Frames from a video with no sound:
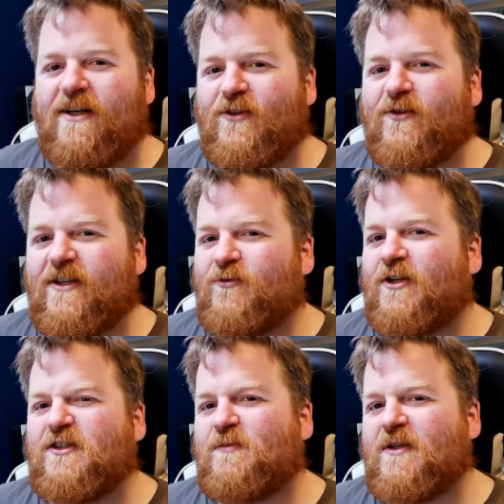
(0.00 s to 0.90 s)
I know that he
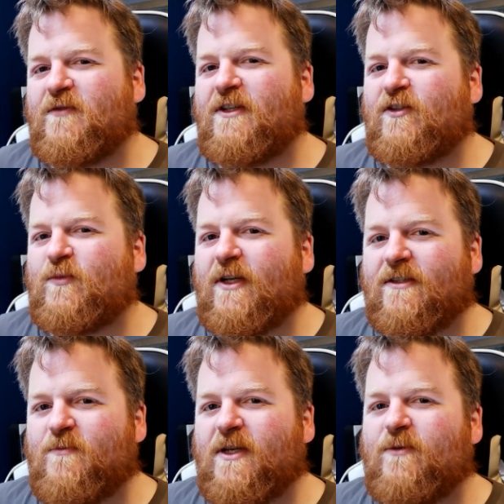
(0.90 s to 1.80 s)
watches my videos because
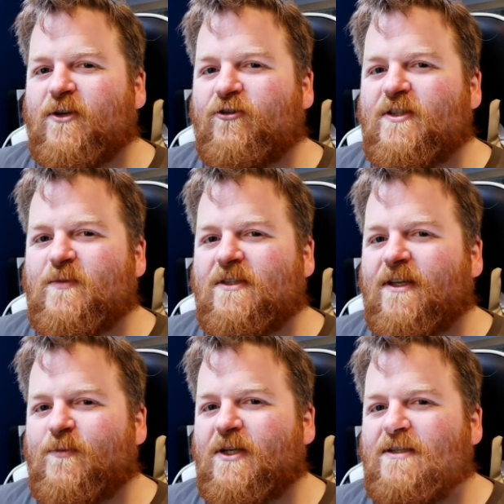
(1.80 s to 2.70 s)
I met him at Christmas
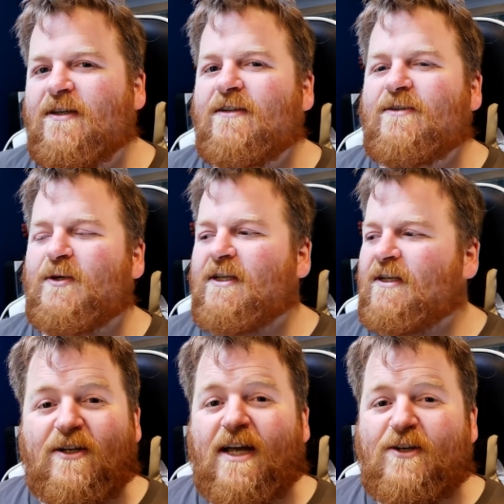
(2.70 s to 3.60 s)
time and he said it to me.
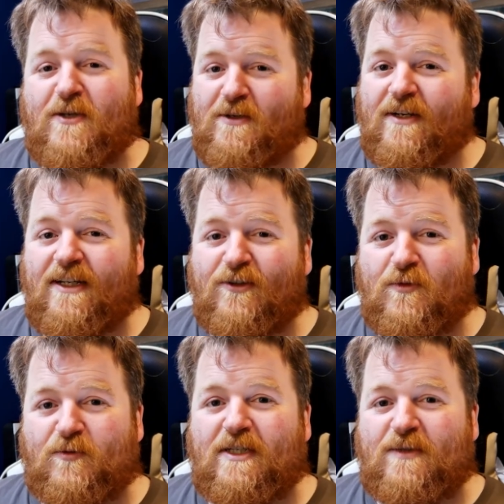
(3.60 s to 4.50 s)
But anyway, Leon
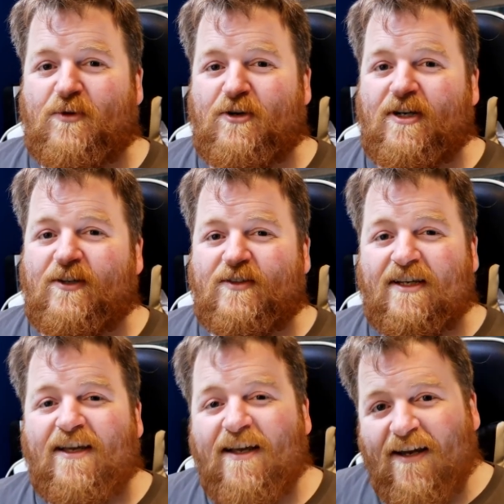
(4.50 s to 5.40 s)
was with his mother and he was
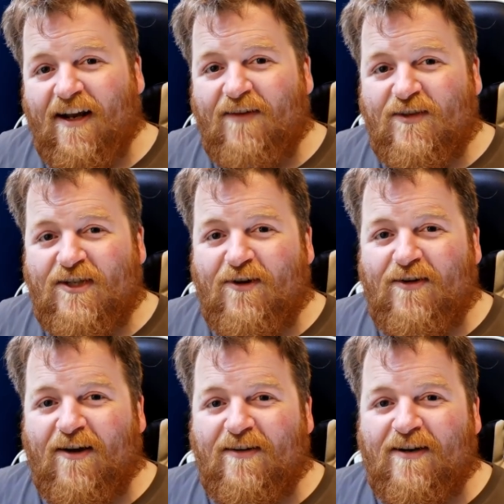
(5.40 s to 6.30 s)
like, can I have a shout
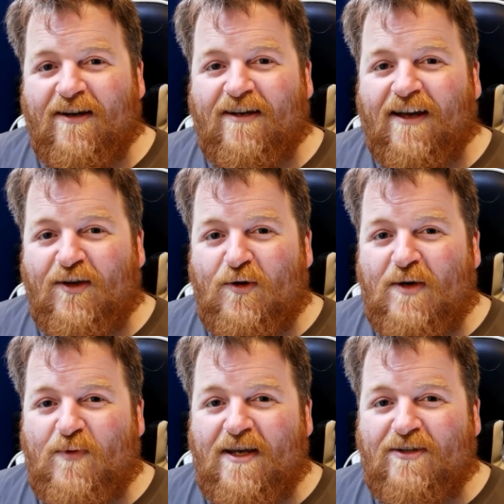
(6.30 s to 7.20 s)
out? Can you
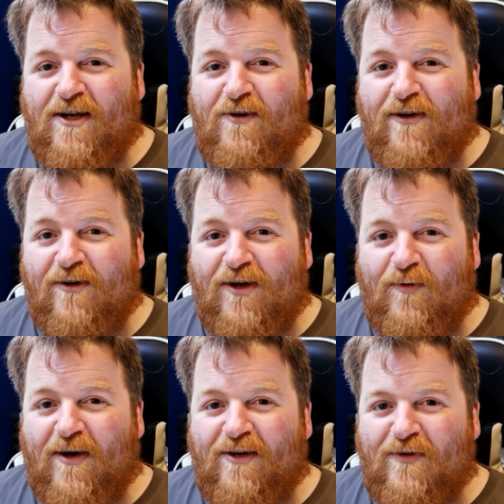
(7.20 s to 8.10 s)
give me a shout out on
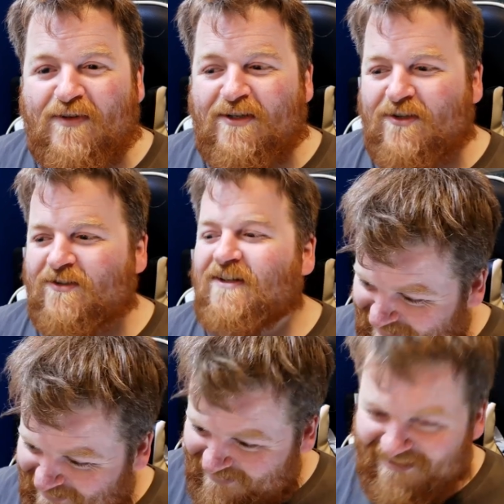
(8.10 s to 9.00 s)
one of your videos?
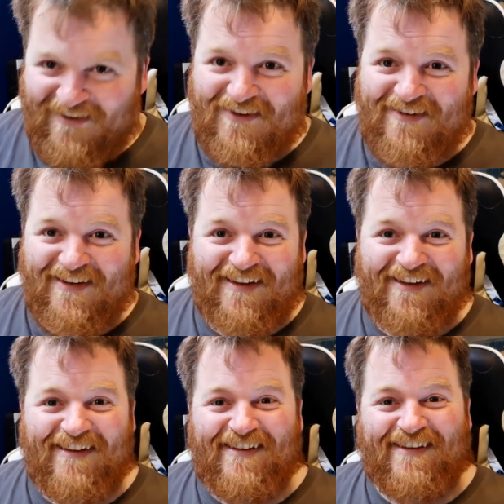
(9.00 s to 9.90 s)

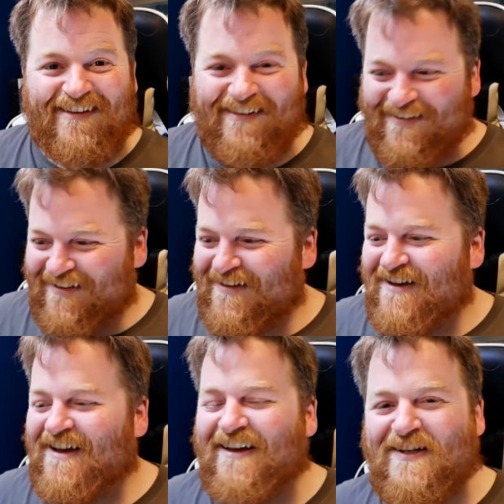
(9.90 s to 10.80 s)
Okay.
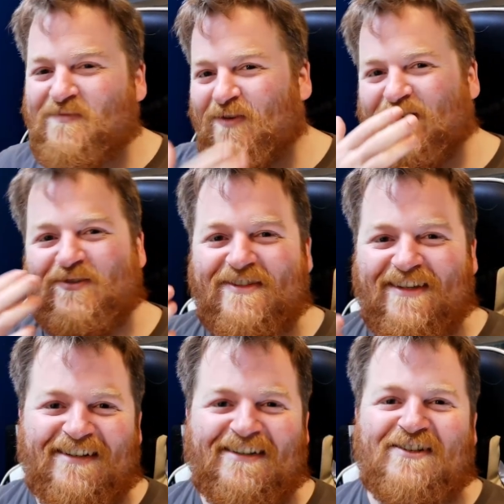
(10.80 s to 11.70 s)
And his mother was
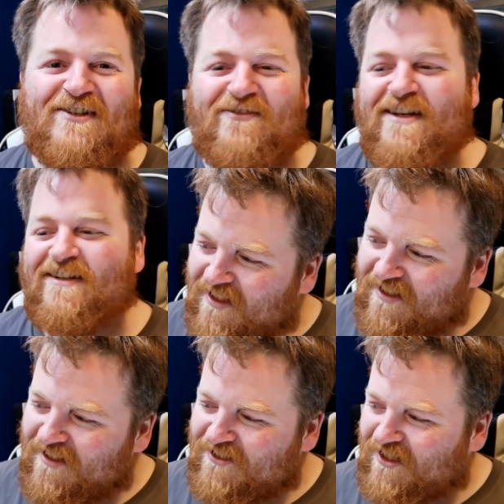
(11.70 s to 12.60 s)
starting to go red. Can I
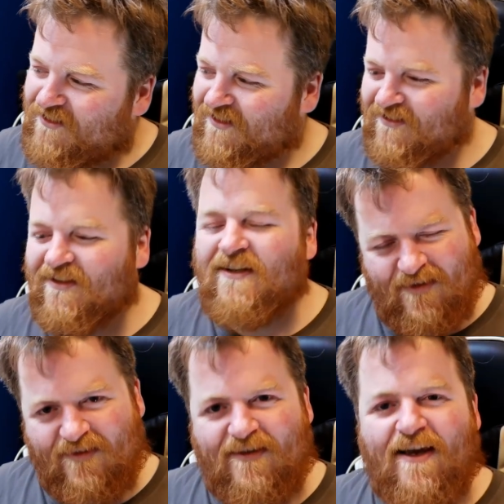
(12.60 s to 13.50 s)
get a shout out? I was
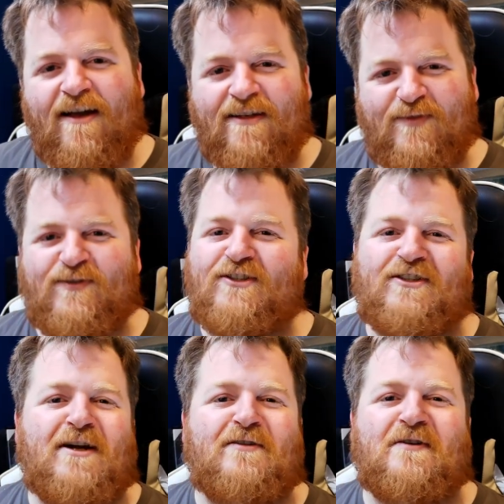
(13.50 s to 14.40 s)
like, yeah, I'll give you a
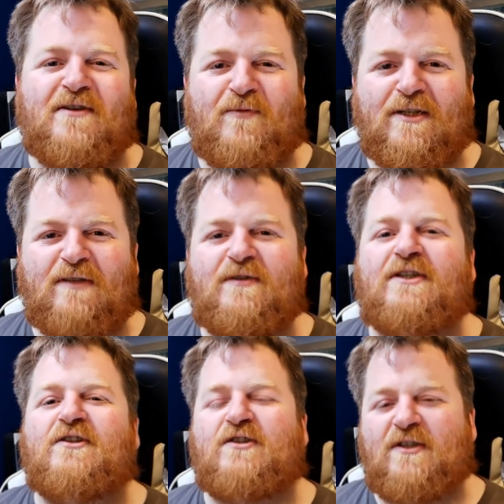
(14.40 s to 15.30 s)
shout out on one of the videos.